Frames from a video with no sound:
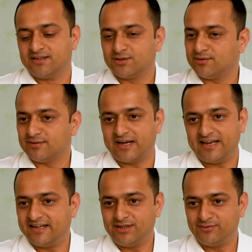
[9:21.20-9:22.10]
So I
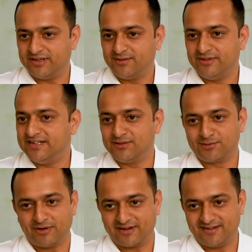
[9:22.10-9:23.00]
agreed to it. We did
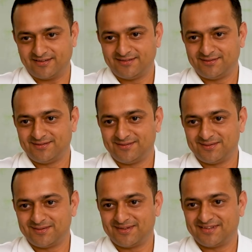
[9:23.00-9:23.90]
not bargain.
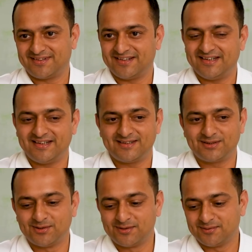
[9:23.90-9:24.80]
Right.
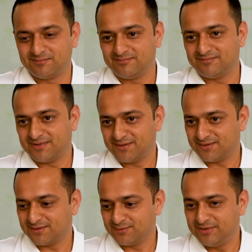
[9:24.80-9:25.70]
So uh,
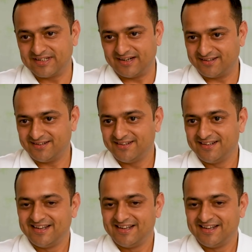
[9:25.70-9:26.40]
we started.